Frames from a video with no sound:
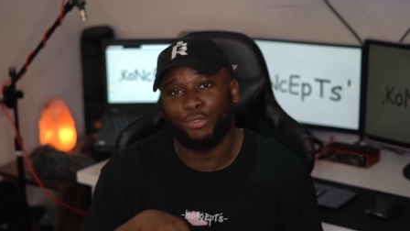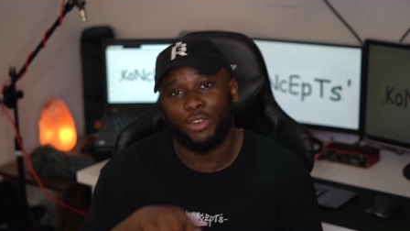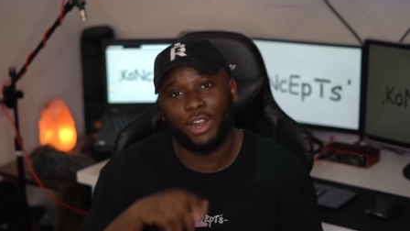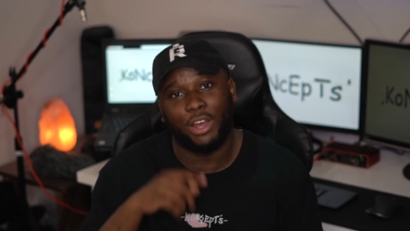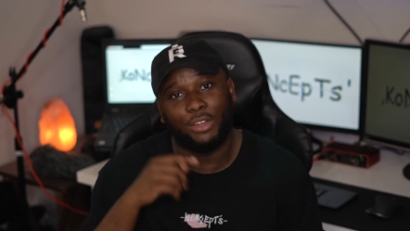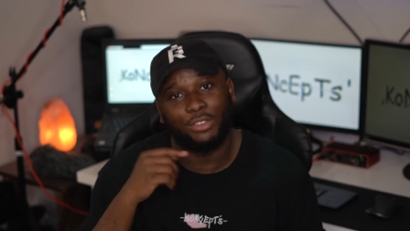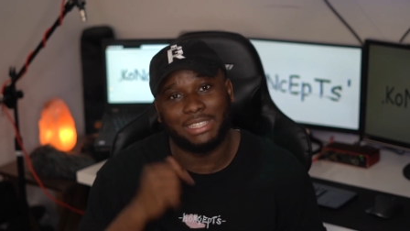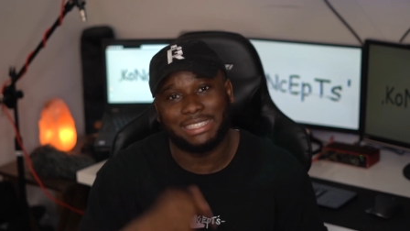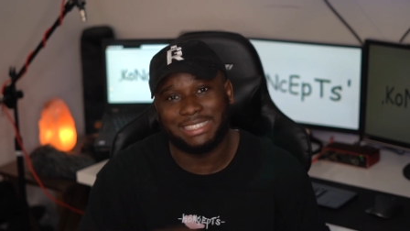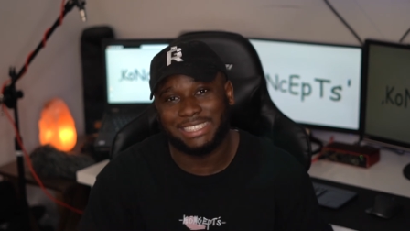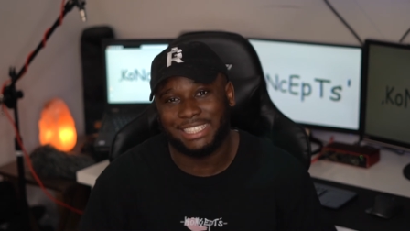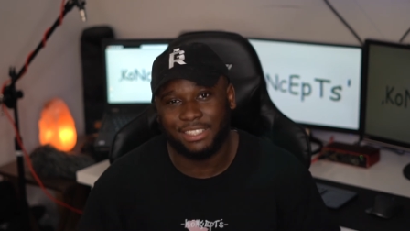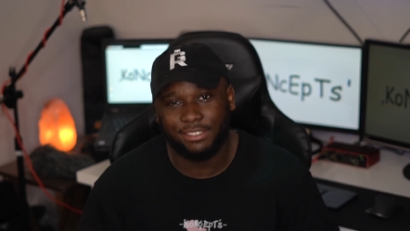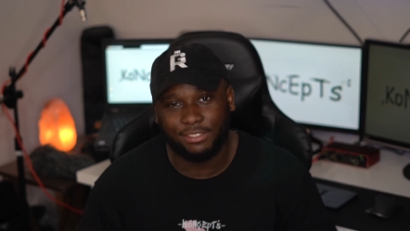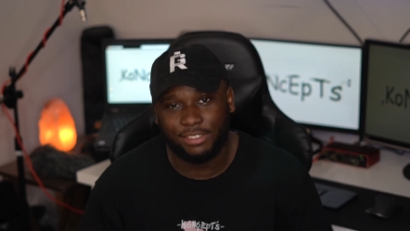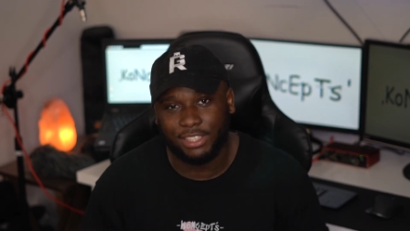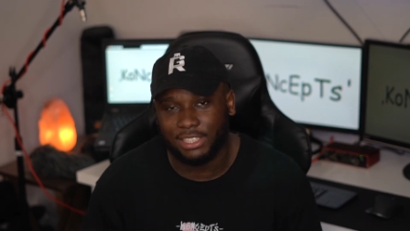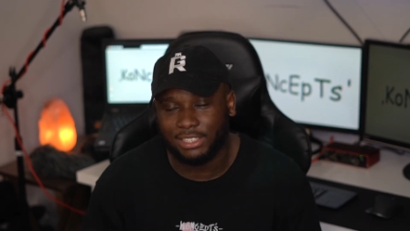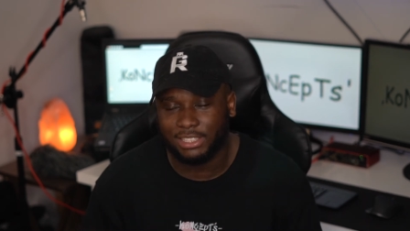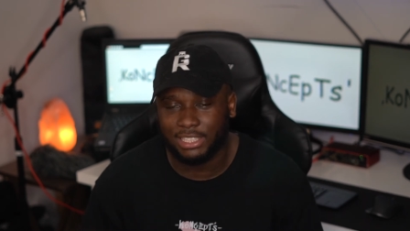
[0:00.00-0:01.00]
around the
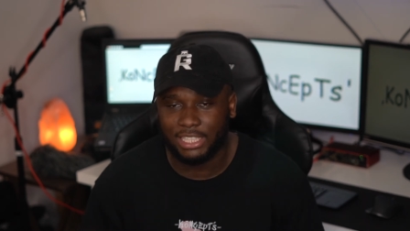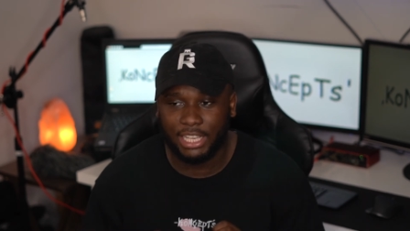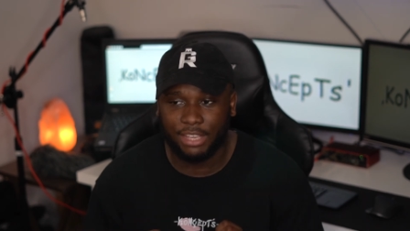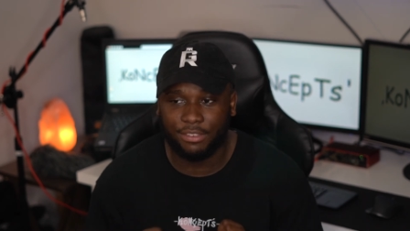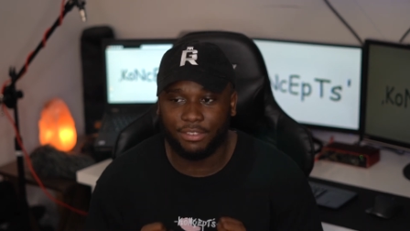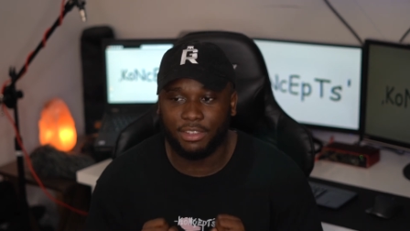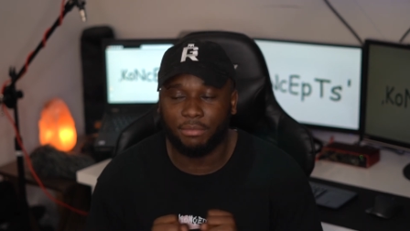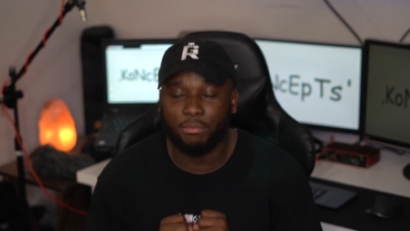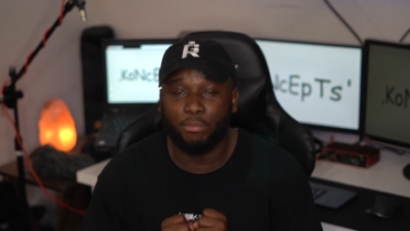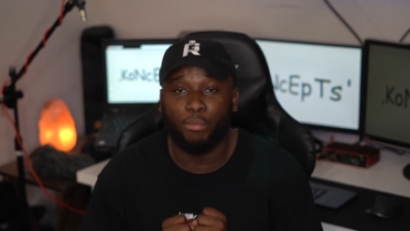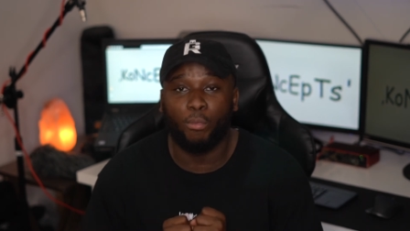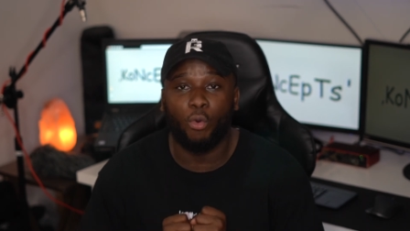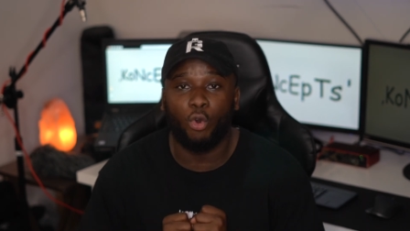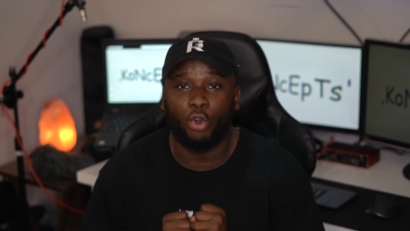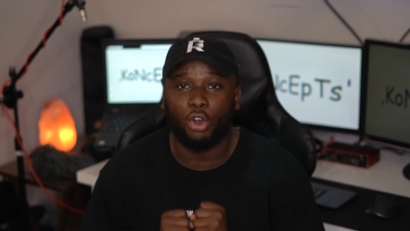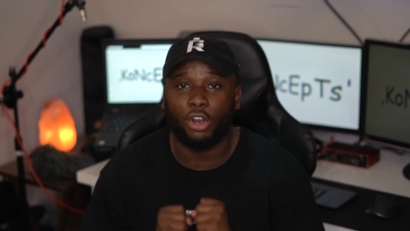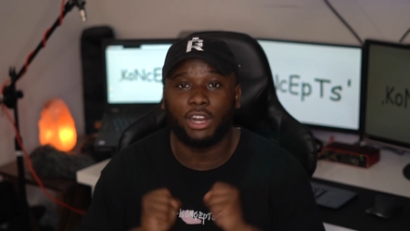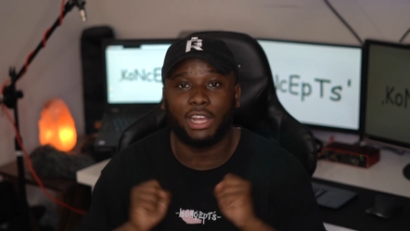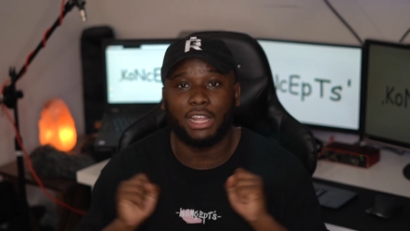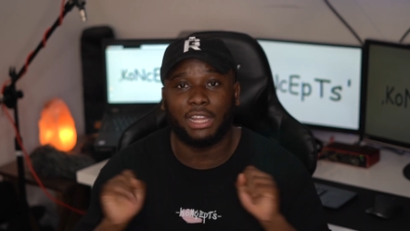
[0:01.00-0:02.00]
TV to give it
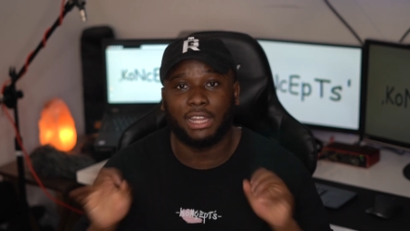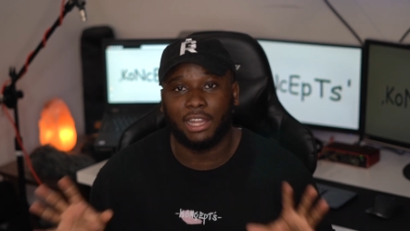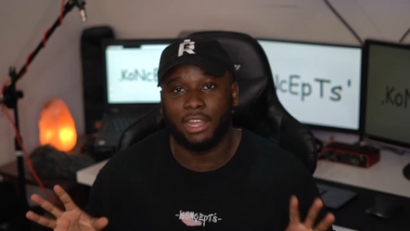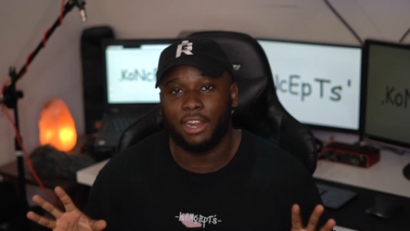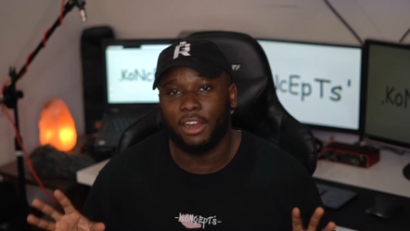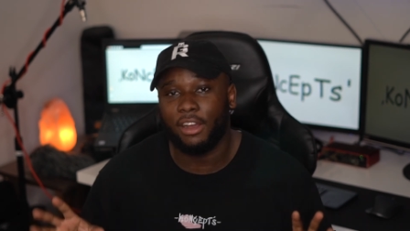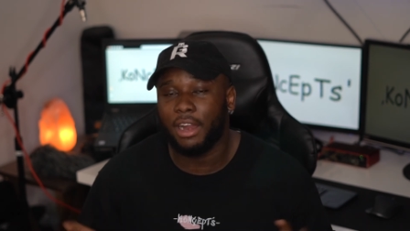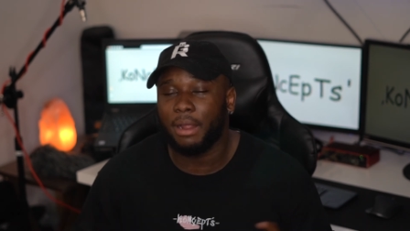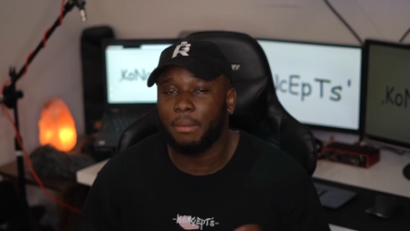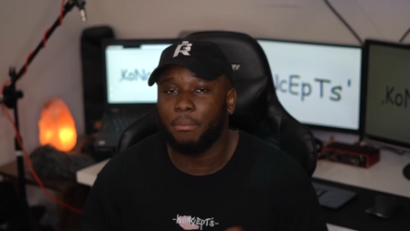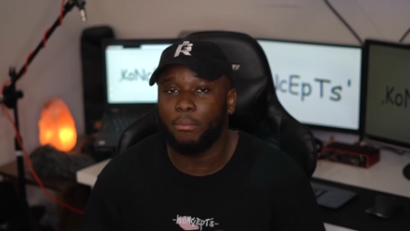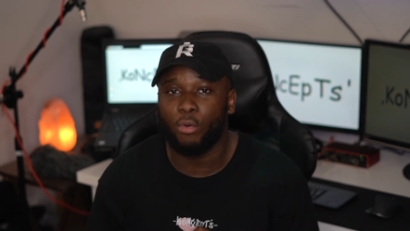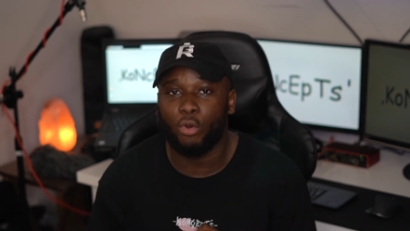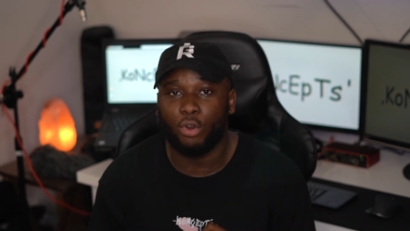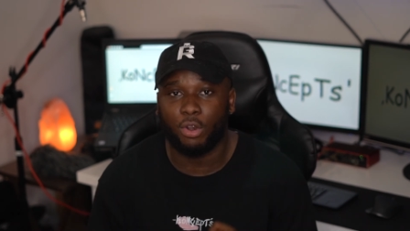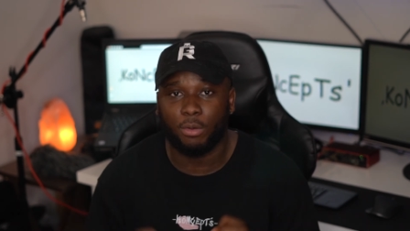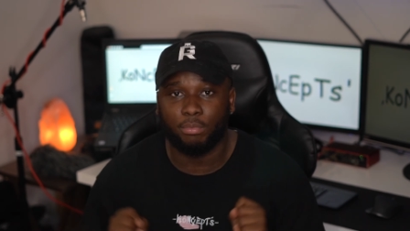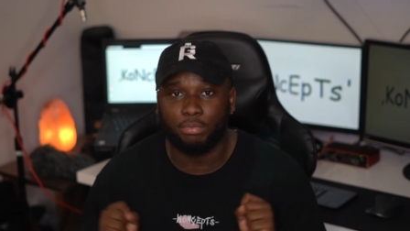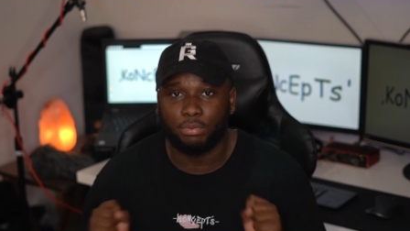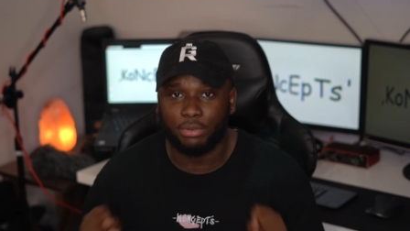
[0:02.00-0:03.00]
more glare and
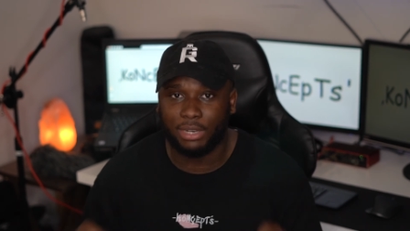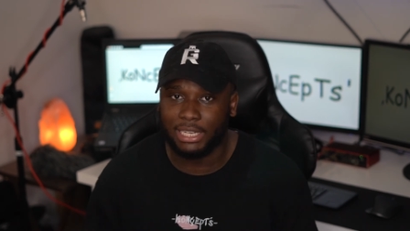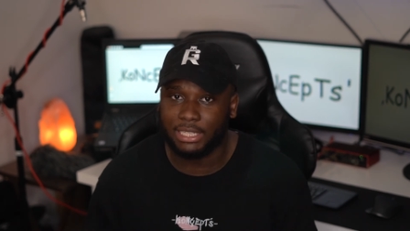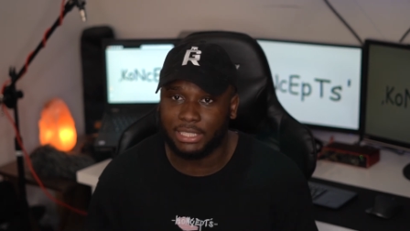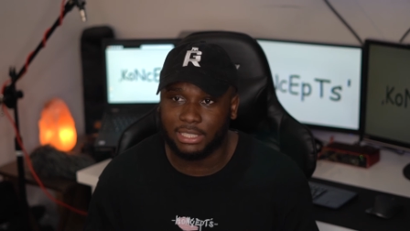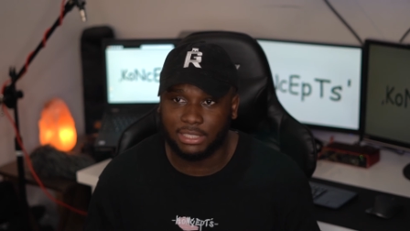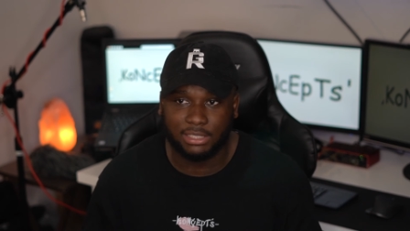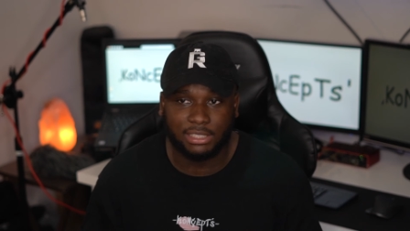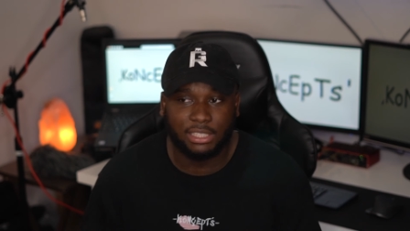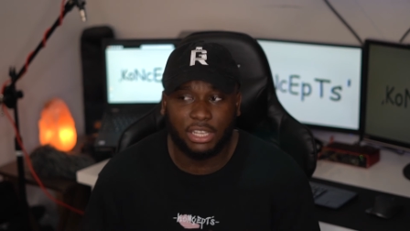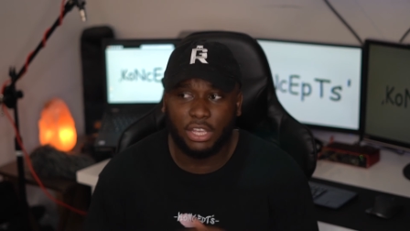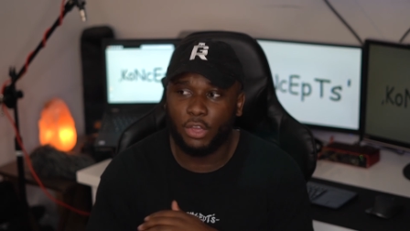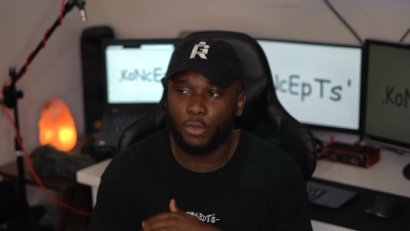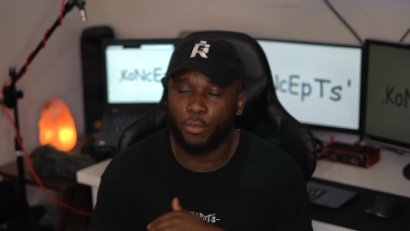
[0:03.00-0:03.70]
more brightness